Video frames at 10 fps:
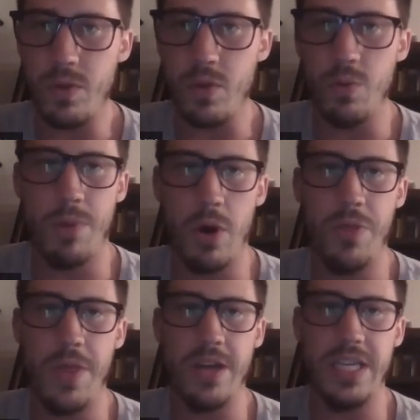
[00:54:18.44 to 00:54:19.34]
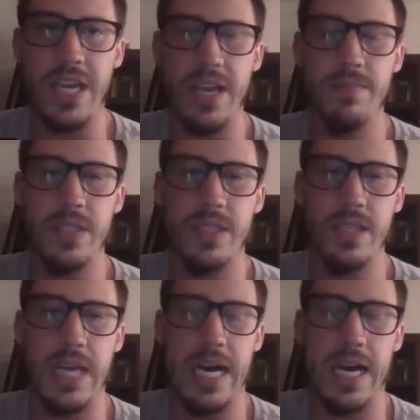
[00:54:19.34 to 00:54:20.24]
Both their teams
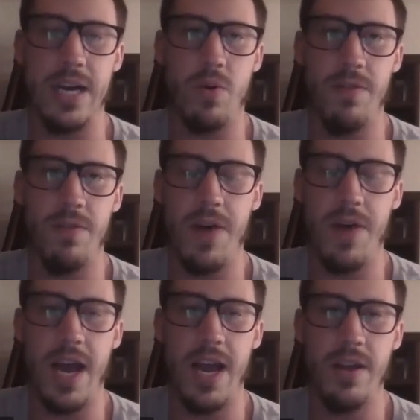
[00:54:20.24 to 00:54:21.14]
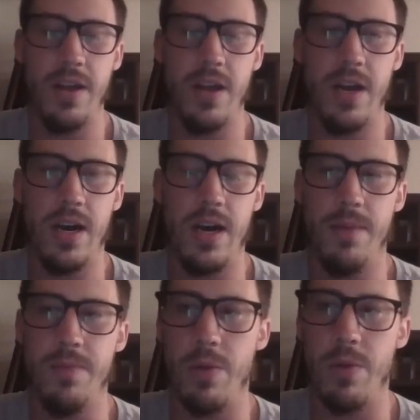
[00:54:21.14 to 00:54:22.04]
qualified.
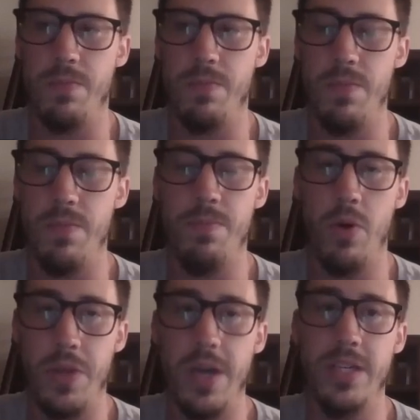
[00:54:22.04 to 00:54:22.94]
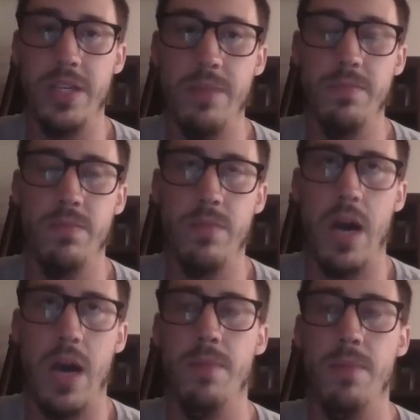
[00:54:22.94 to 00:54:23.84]
They were both their team,
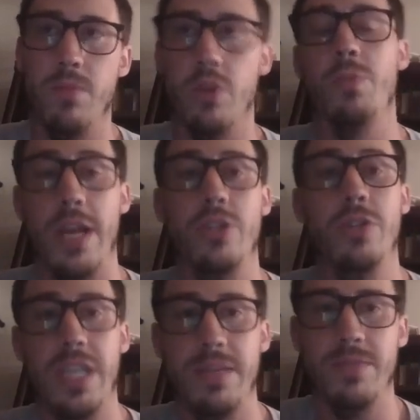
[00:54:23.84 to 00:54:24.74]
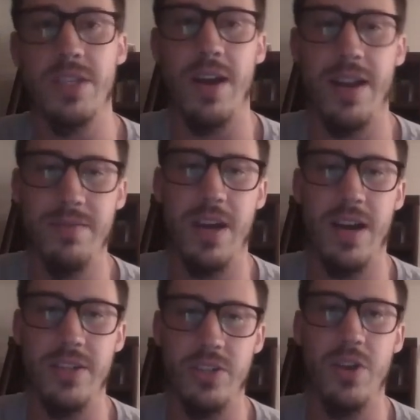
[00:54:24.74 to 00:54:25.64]
or we had 2 teams. Sorry,
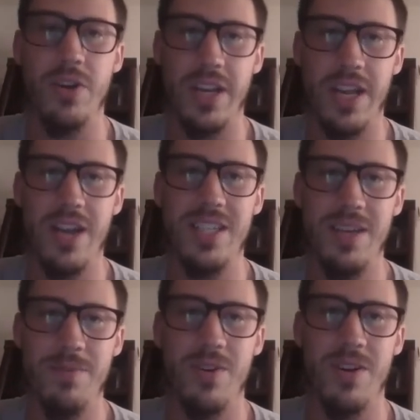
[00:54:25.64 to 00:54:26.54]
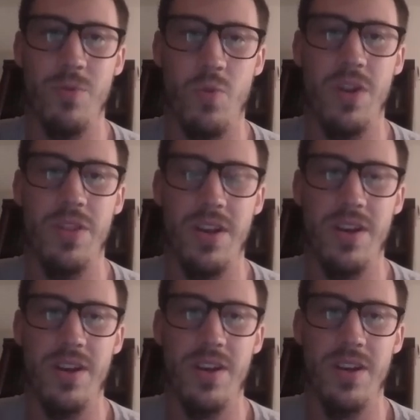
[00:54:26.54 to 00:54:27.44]
Logan and Carrie's team won
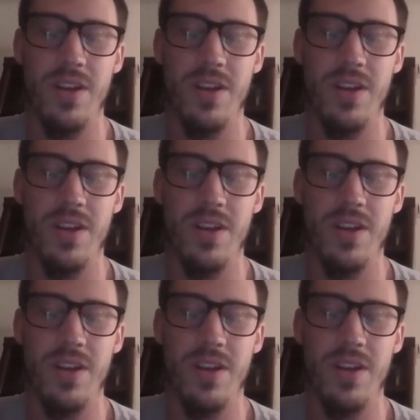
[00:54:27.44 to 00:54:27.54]
the